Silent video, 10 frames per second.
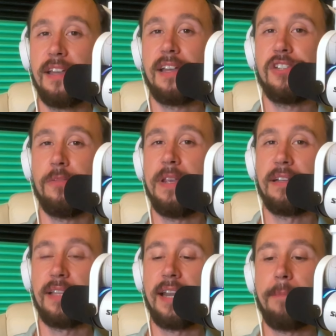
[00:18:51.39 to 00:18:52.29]
as you
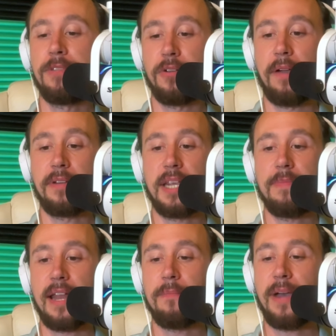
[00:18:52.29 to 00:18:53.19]
being lit up, so I would keep
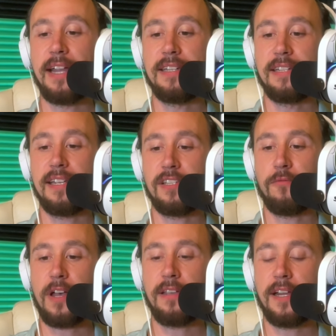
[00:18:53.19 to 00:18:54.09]
that in mind as
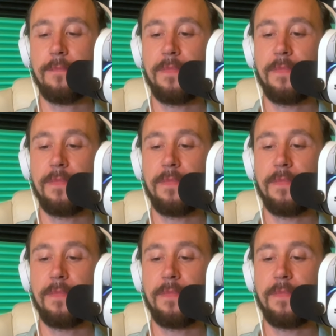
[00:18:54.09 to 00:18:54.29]
well here.